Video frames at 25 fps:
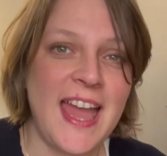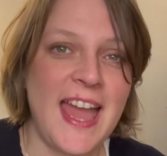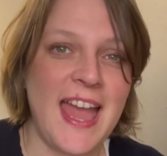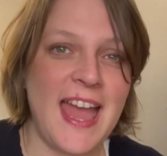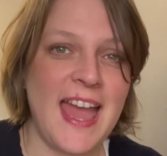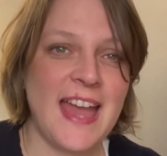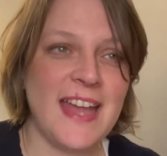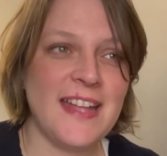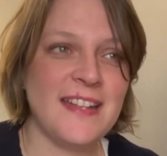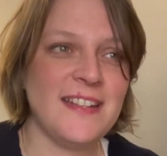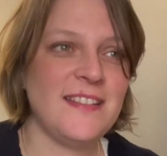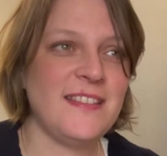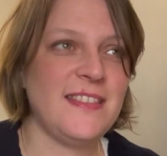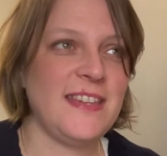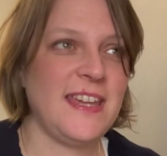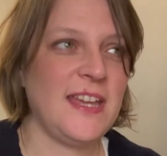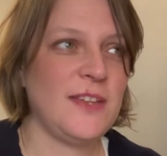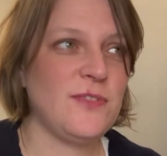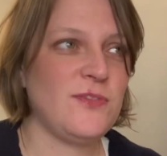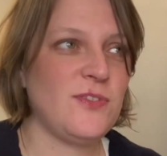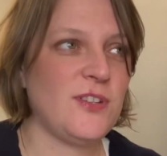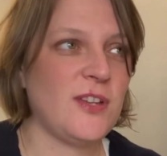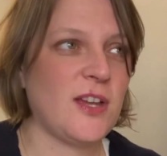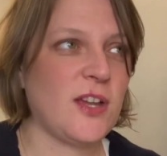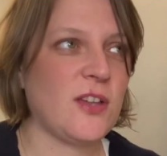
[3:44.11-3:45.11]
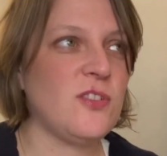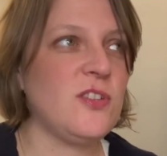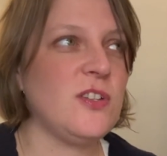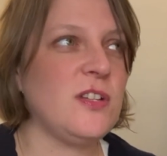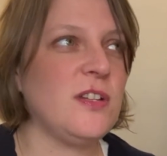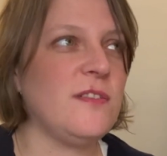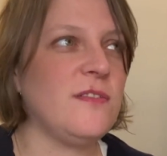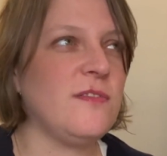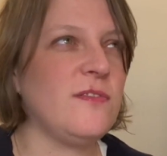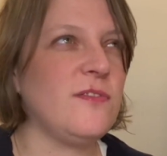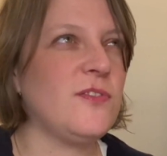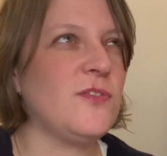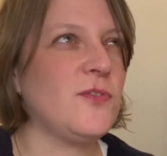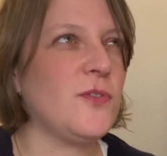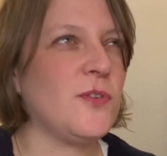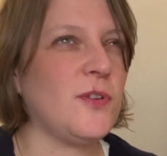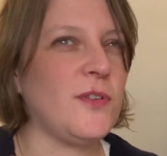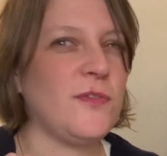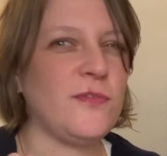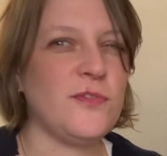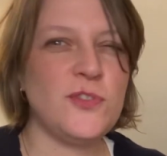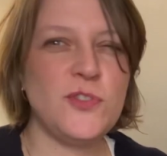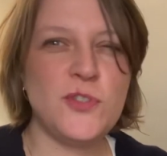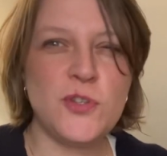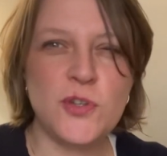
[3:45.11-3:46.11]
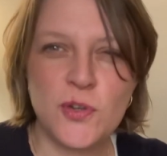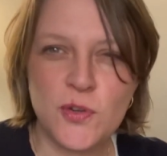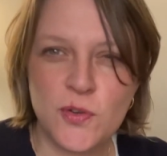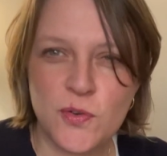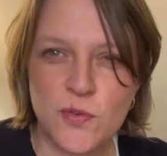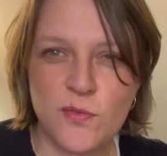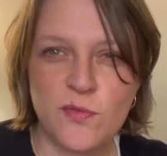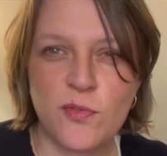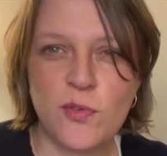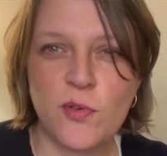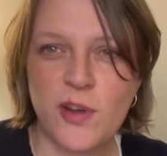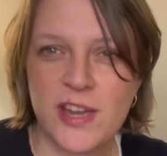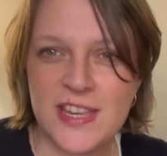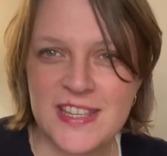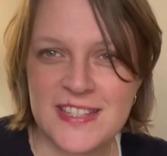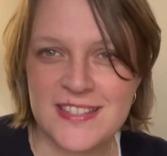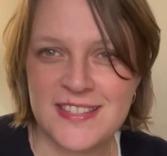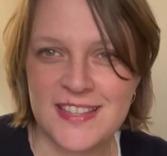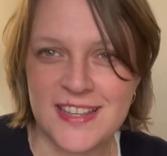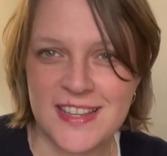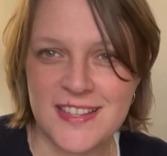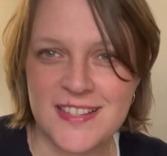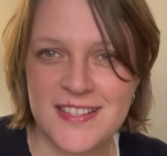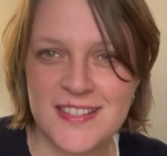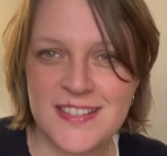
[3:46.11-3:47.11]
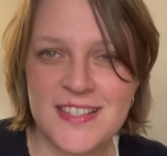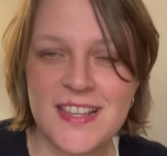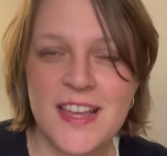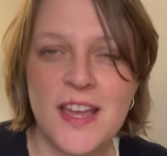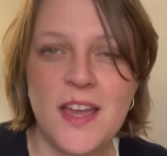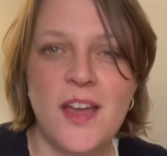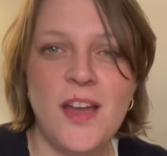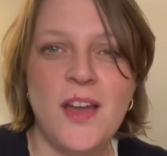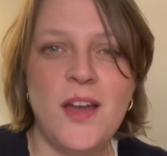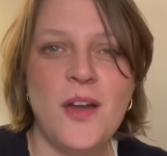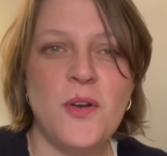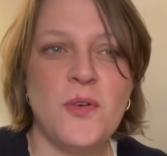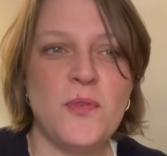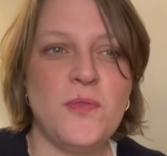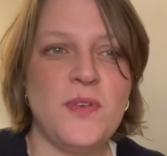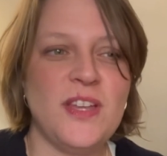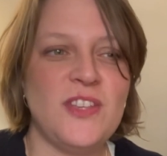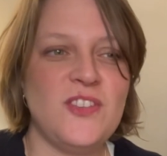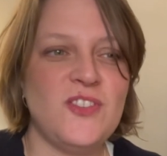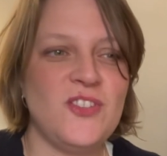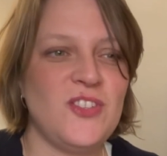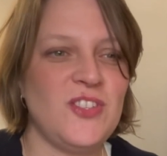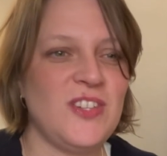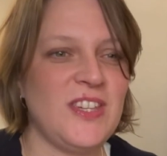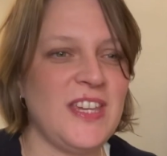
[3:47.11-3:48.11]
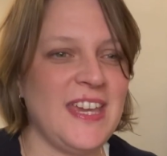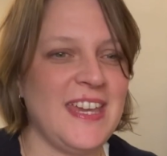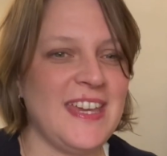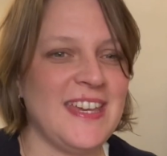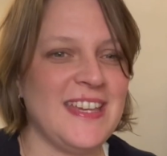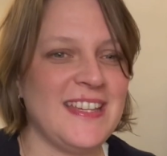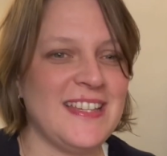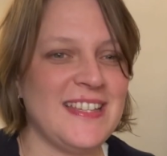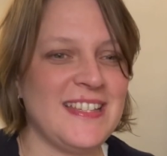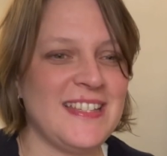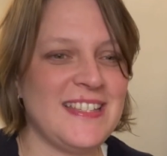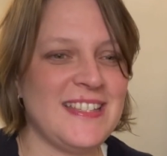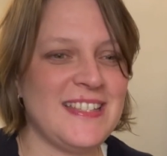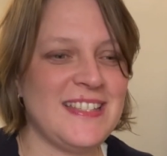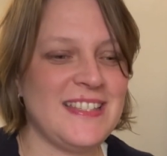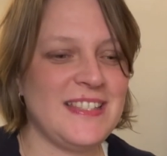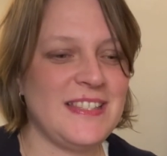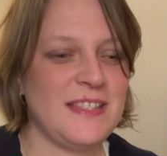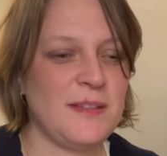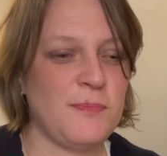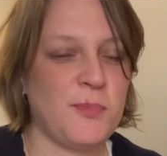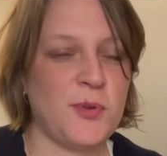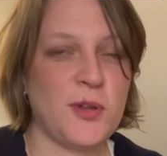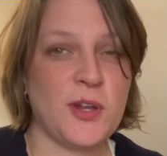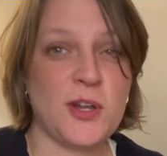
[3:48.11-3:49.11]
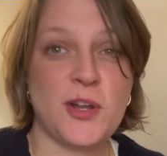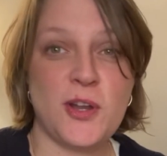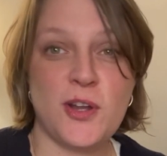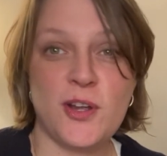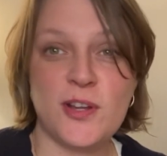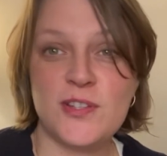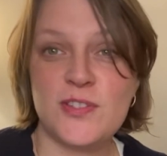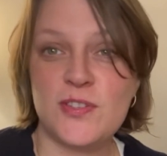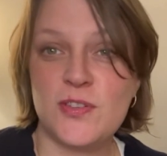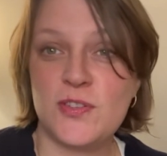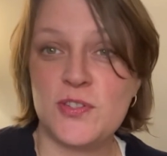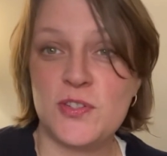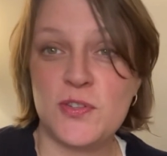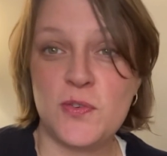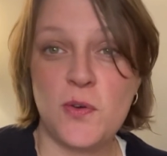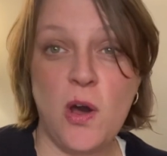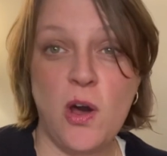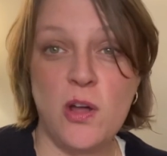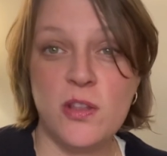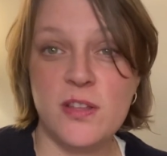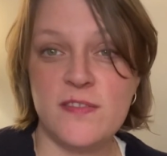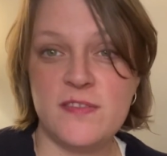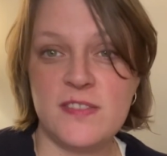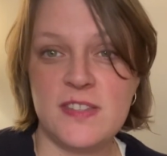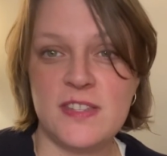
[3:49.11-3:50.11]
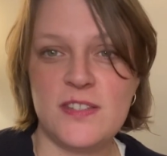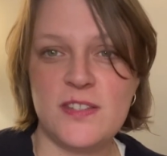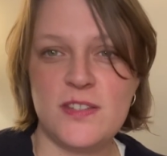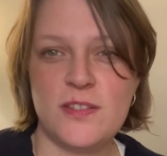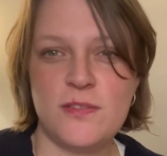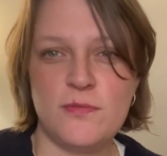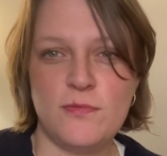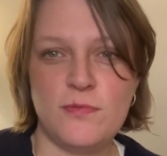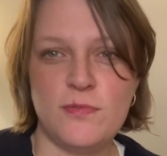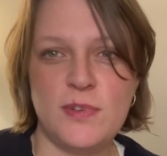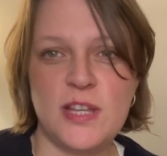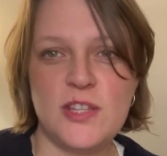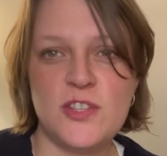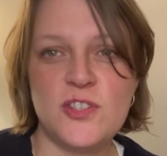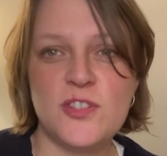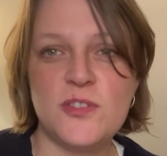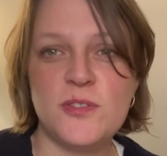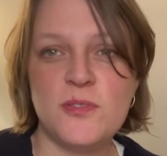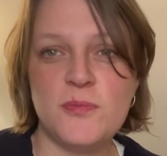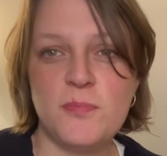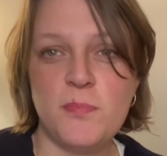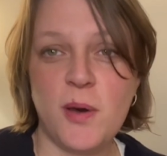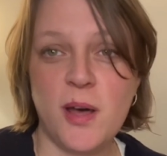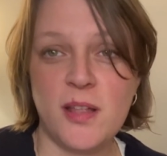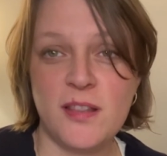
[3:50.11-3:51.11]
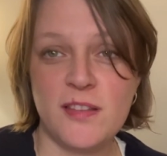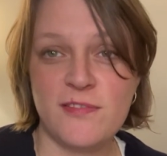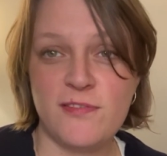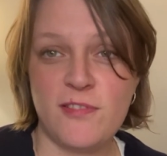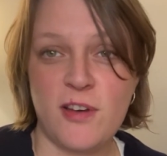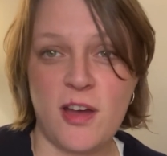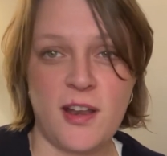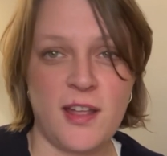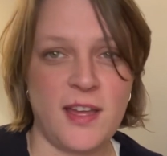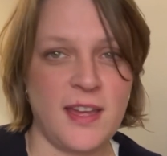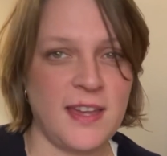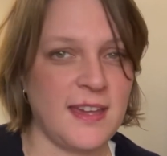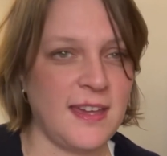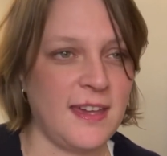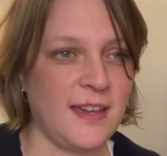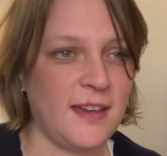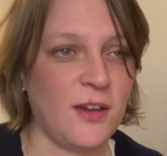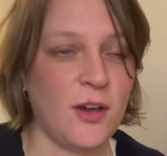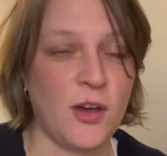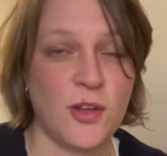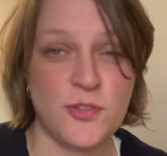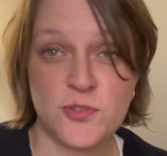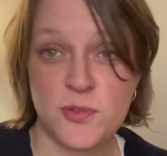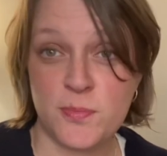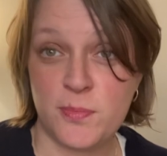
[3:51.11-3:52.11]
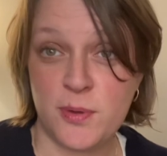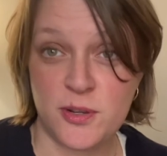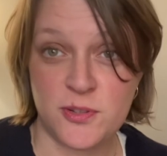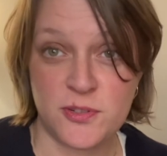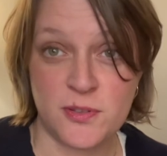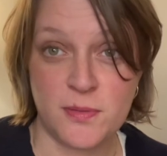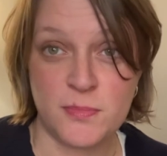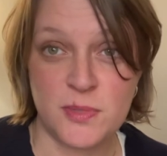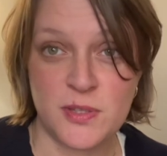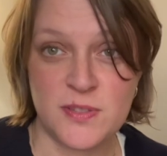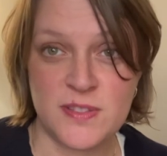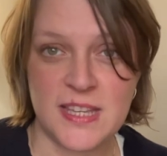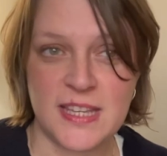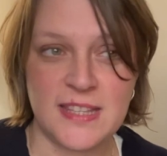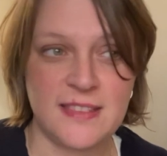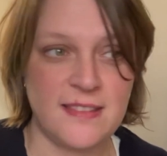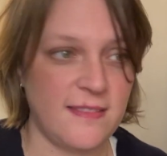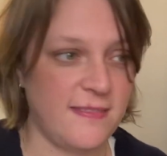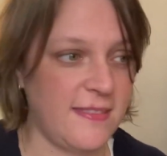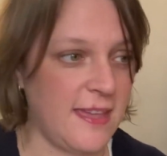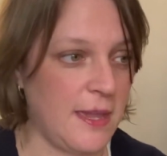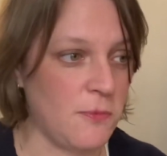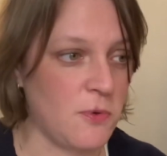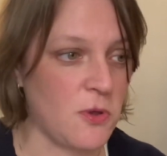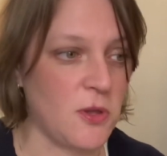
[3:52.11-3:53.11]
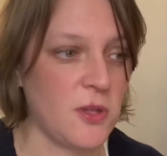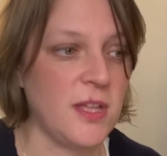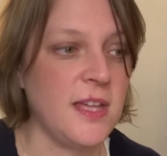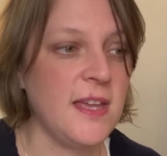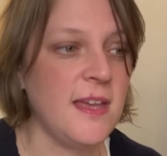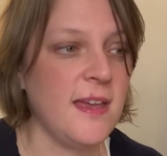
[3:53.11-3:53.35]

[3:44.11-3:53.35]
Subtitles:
and the introduction of sort of 2 voices, which is the precursor to all of this rich polyphonic and contrapuntal music that they will